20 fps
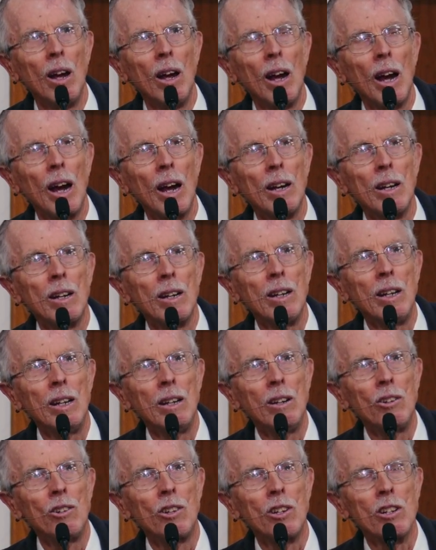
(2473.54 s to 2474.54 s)
And
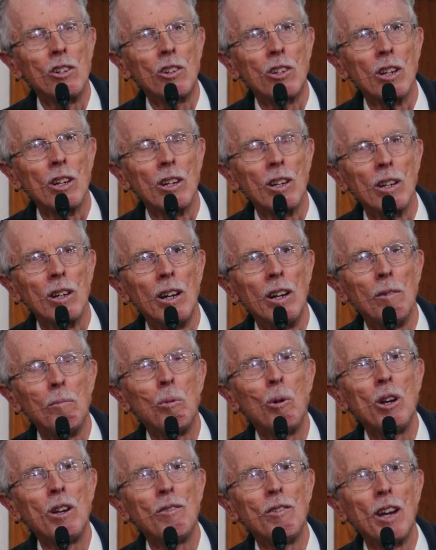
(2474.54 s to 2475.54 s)
here's just a, an
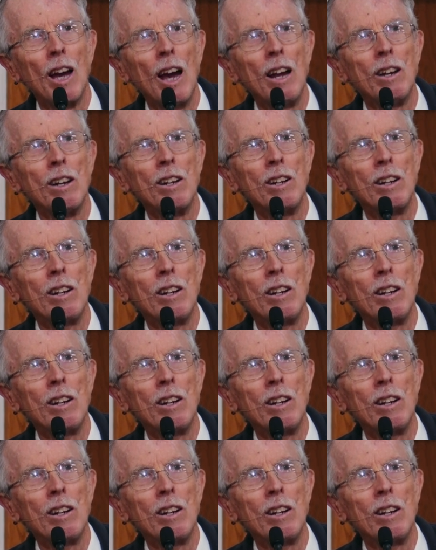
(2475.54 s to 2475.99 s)
abbreviated